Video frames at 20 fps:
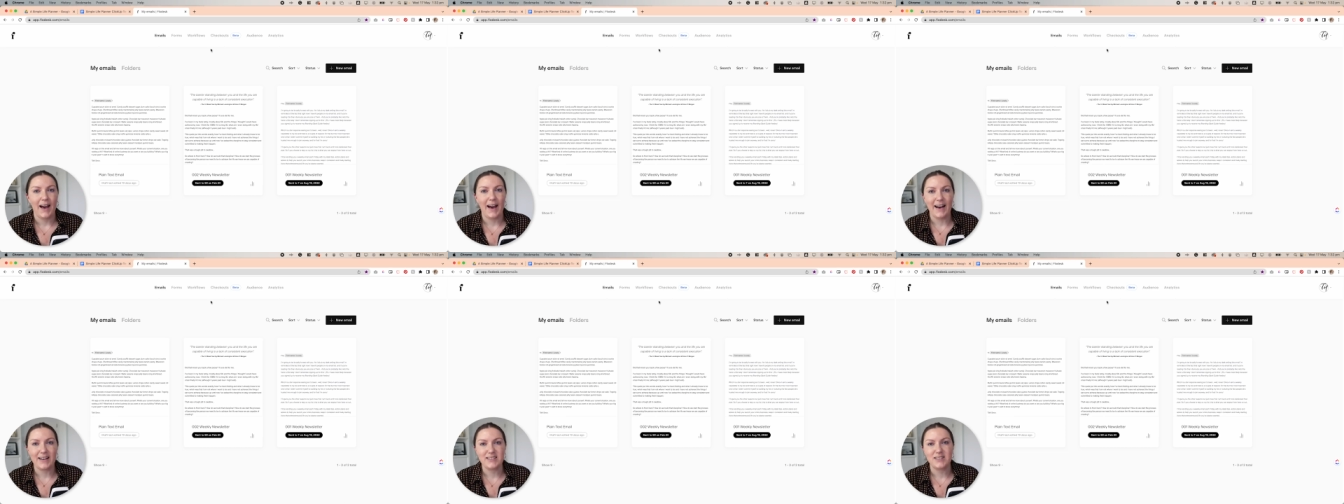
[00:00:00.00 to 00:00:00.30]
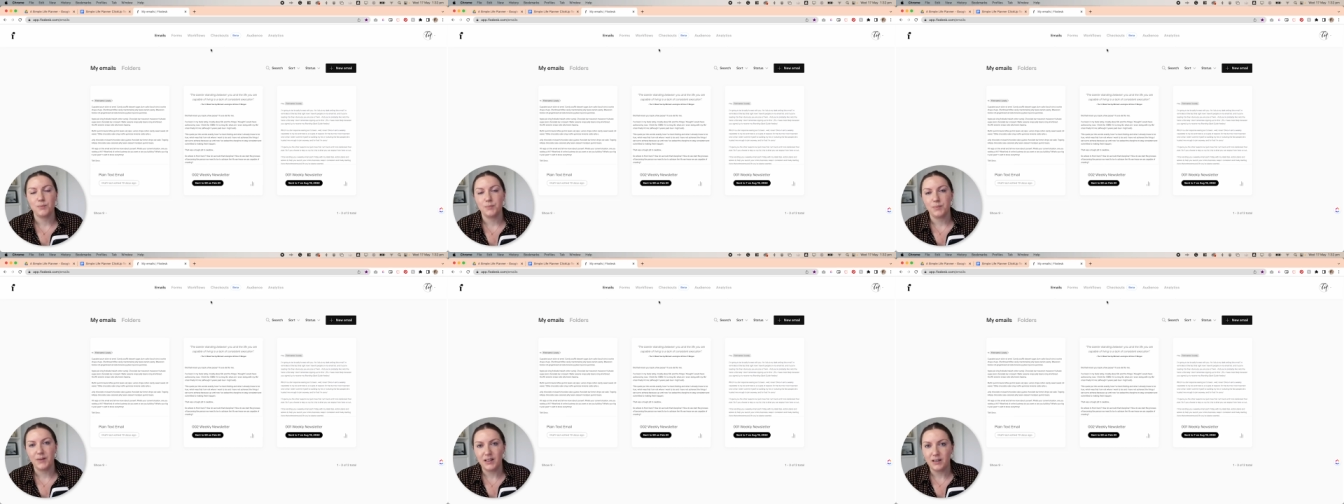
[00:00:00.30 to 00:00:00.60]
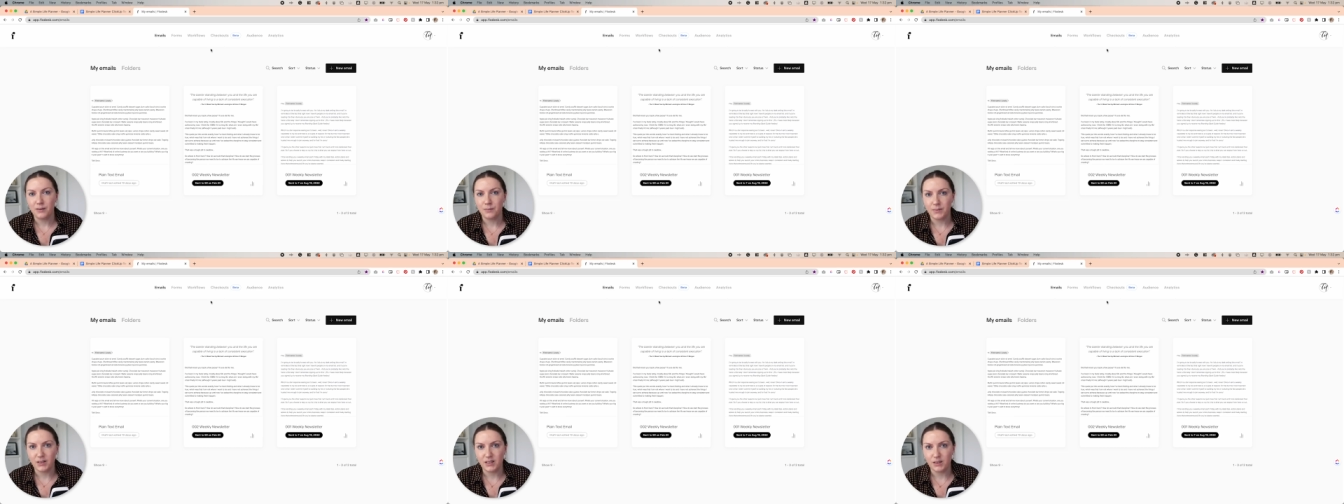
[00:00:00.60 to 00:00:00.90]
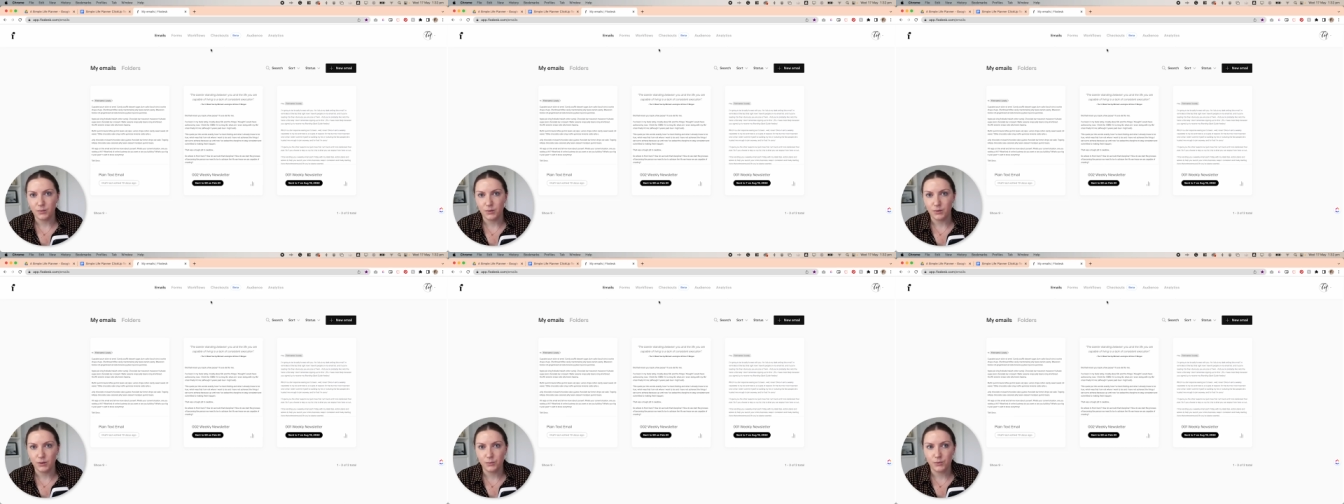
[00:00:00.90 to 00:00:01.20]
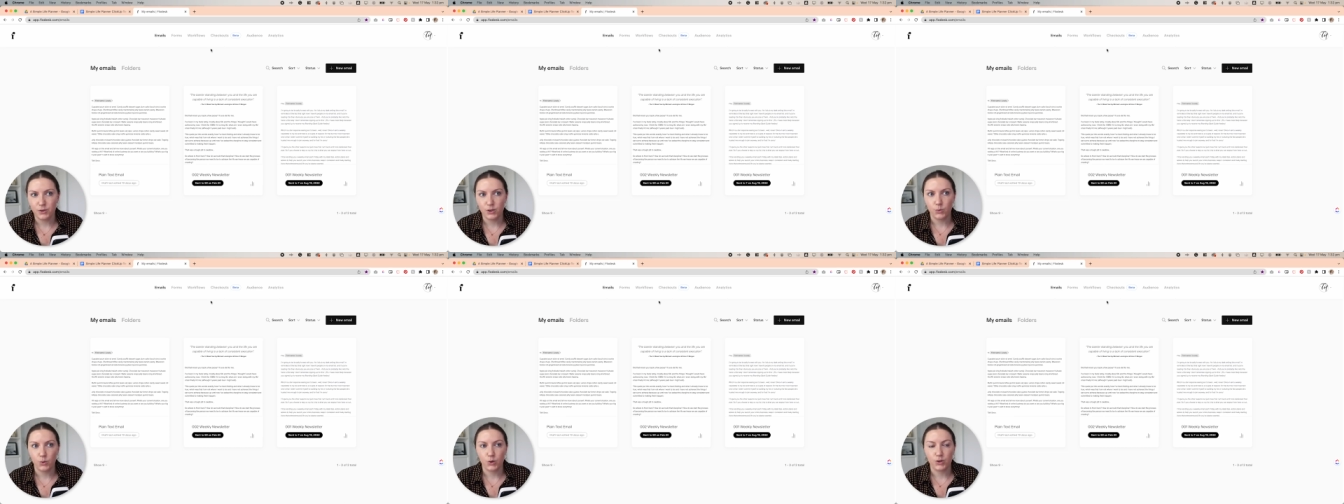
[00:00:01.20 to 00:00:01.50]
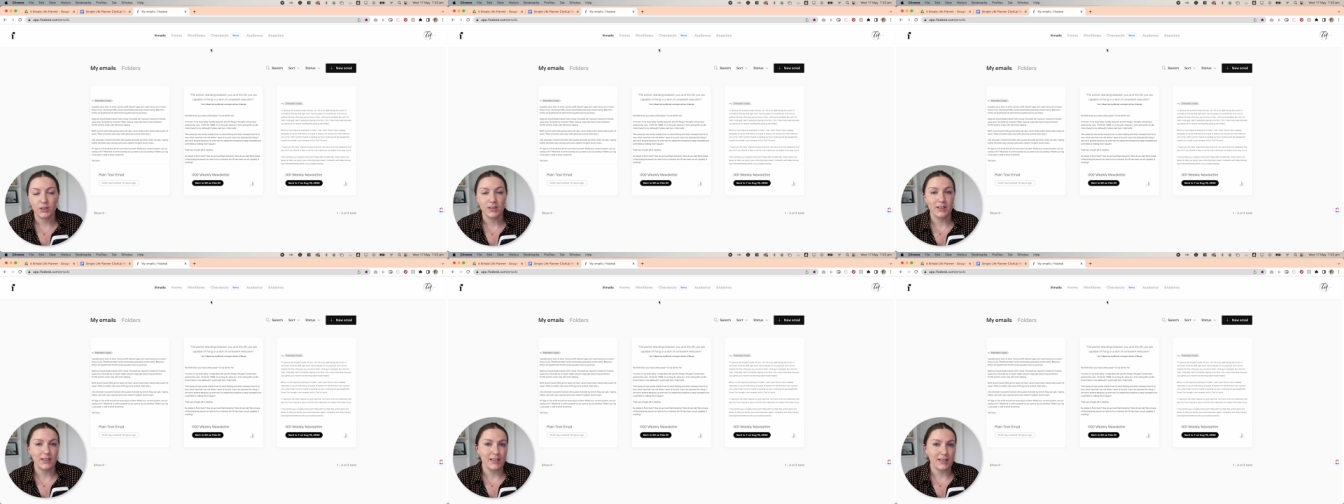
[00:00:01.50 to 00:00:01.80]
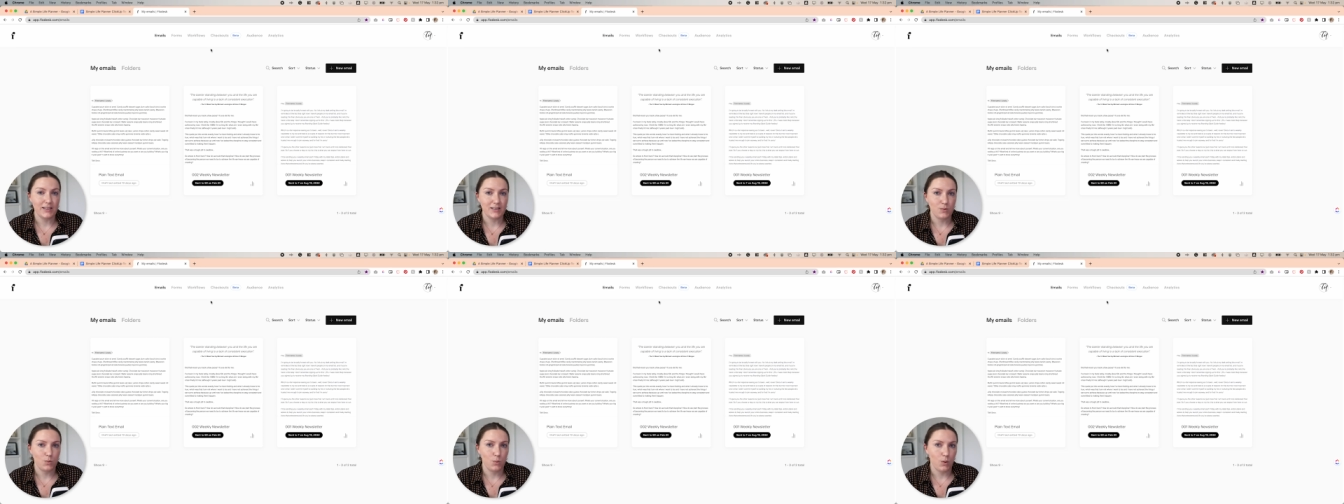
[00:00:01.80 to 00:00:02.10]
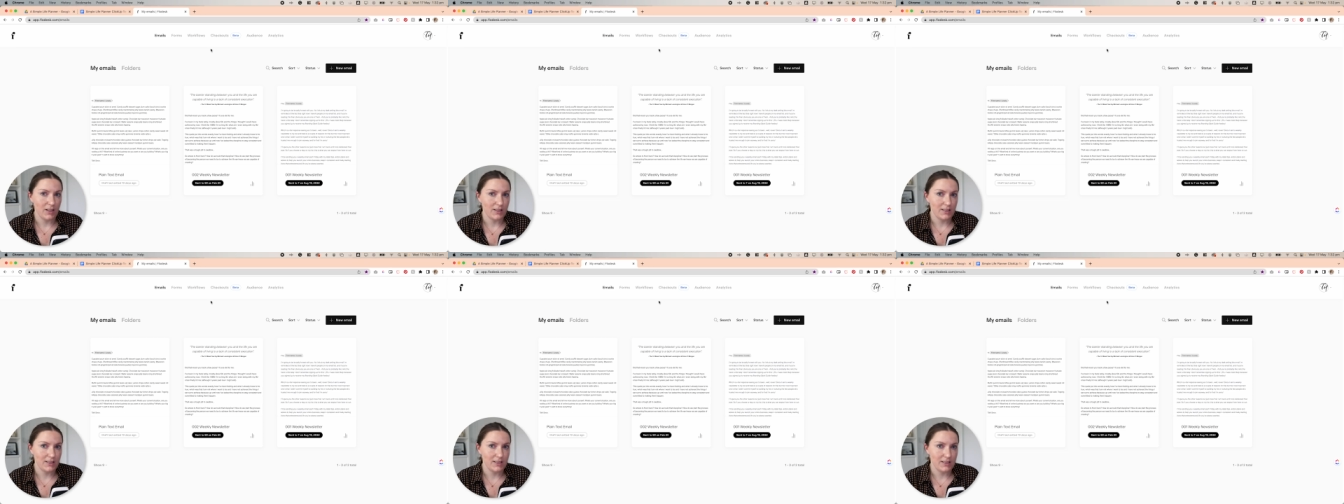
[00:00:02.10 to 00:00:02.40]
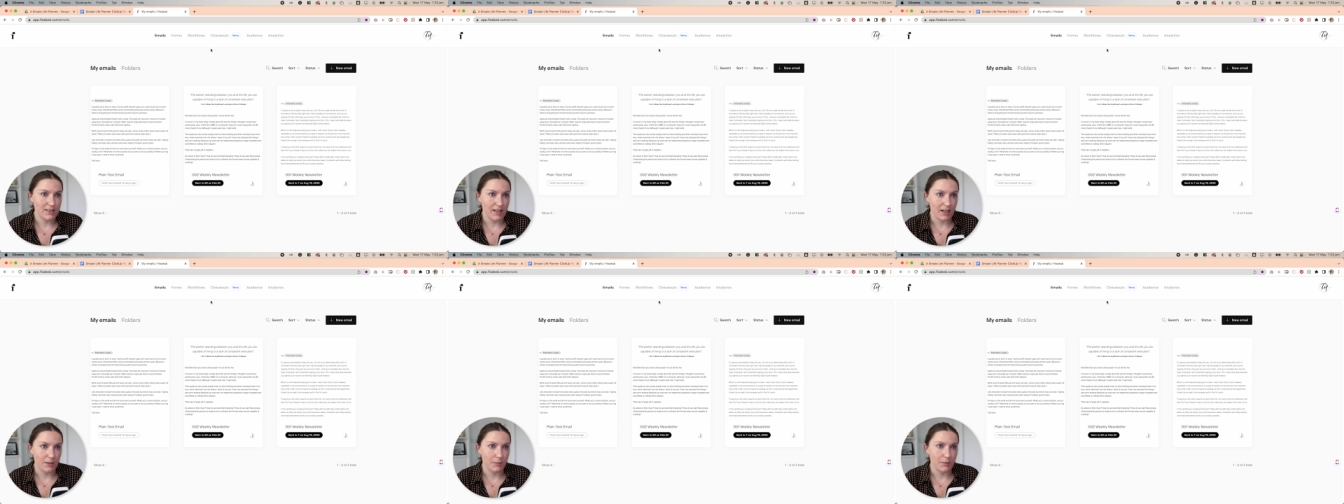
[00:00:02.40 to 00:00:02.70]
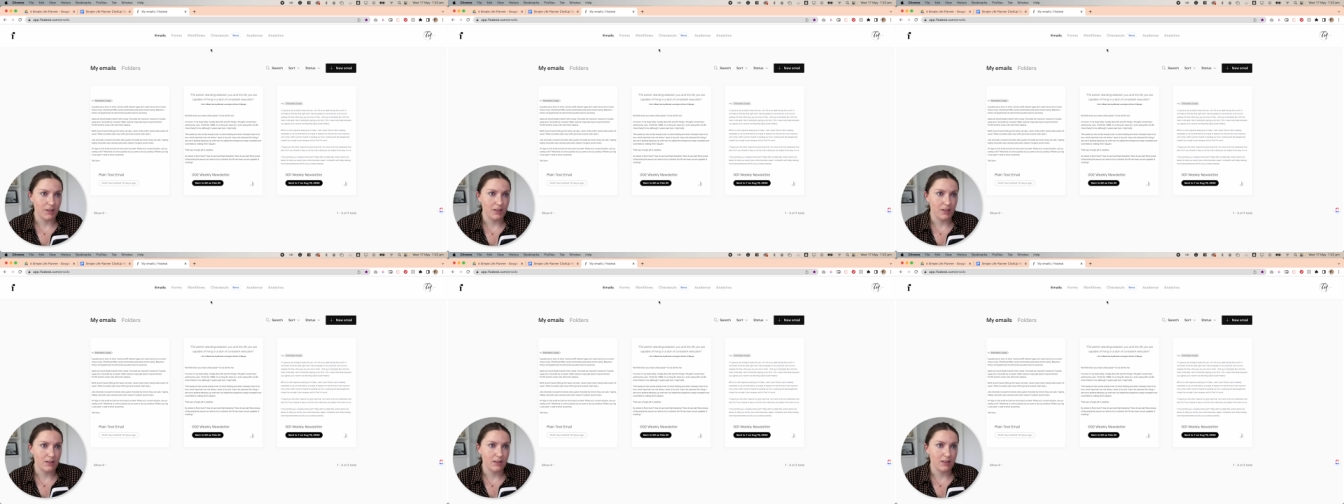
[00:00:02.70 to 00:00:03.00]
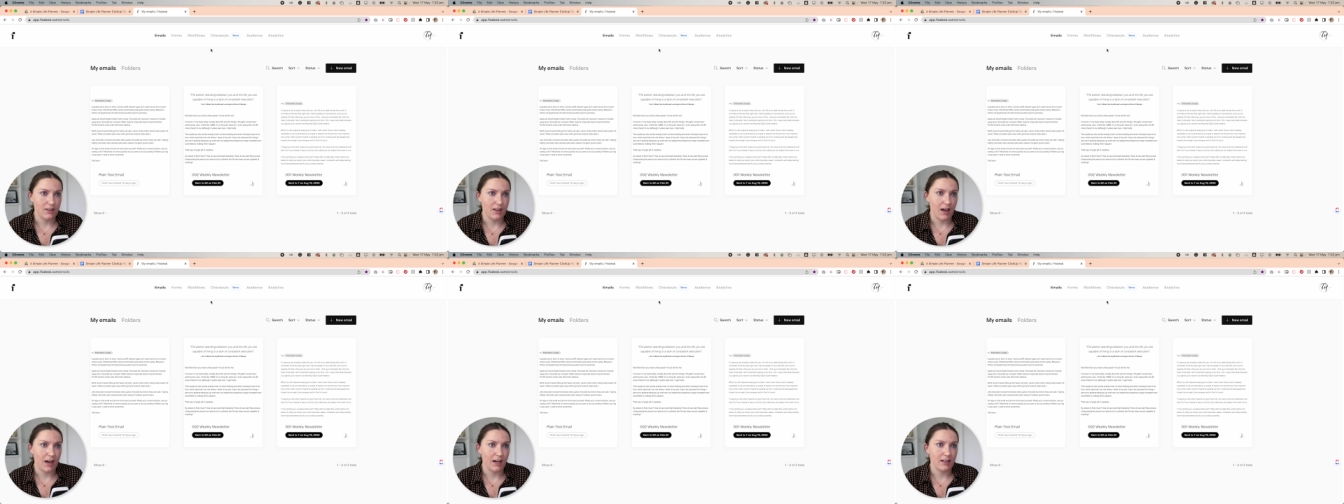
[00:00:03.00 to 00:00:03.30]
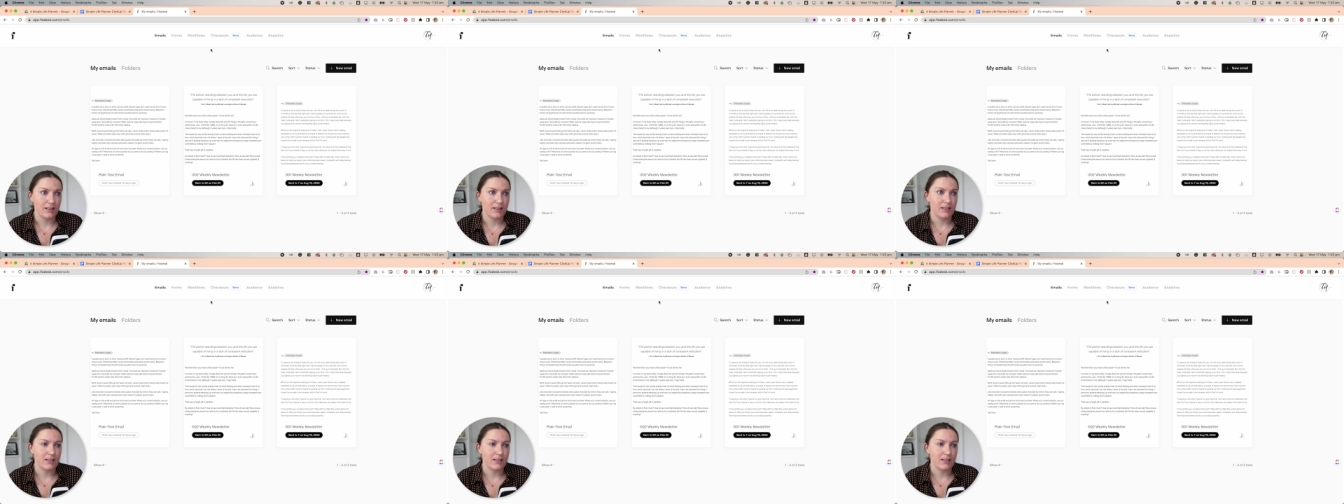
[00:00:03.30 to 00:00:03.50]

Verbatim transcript: At a bare minimum, you want at least one segment that